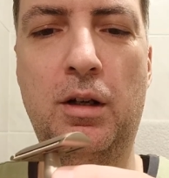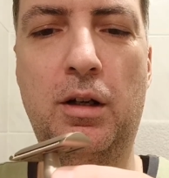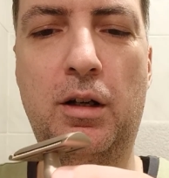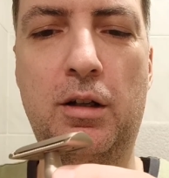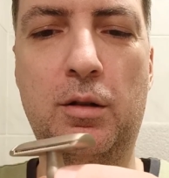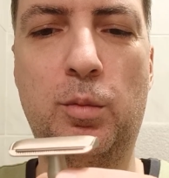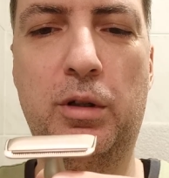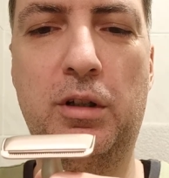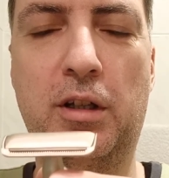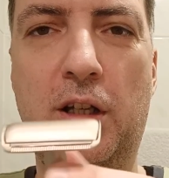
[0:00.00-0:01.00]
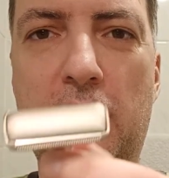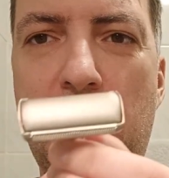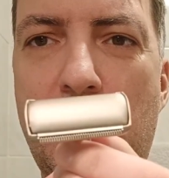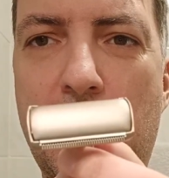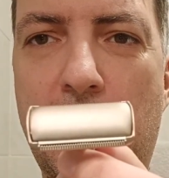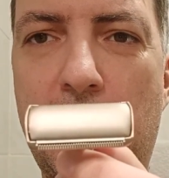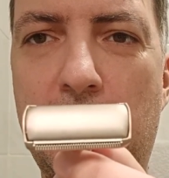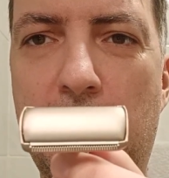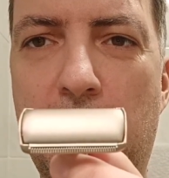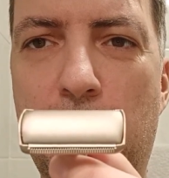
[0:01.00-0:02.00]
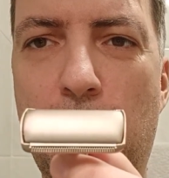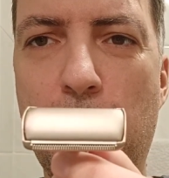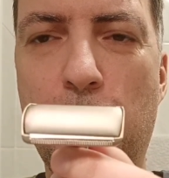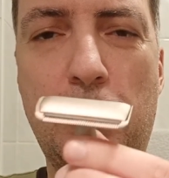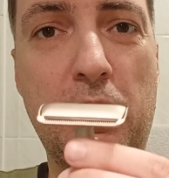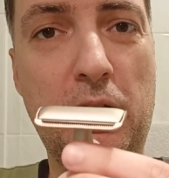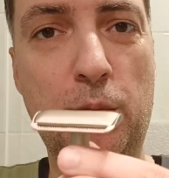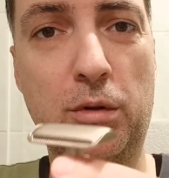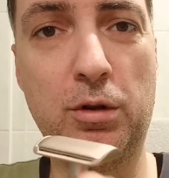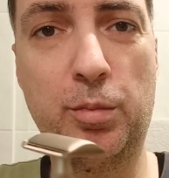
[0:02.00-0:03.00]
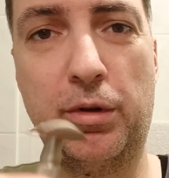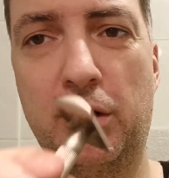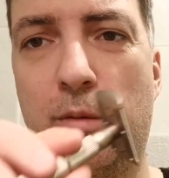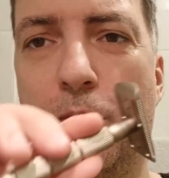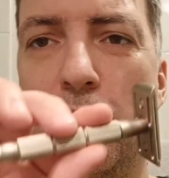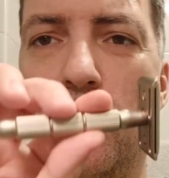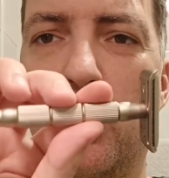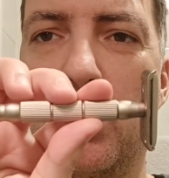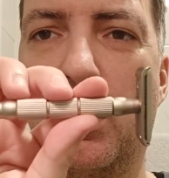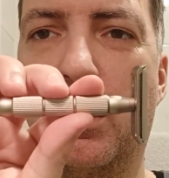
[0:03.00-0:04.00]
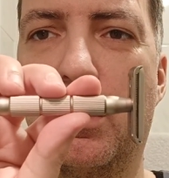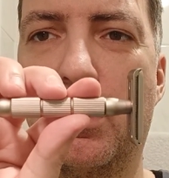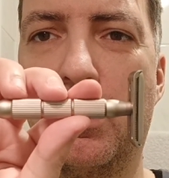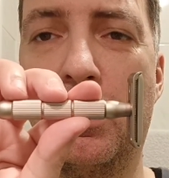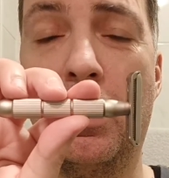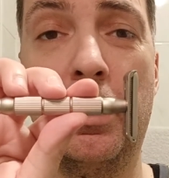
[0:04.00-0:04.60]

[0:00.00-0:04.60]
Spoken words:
And by the head design, it also resembles pretty much as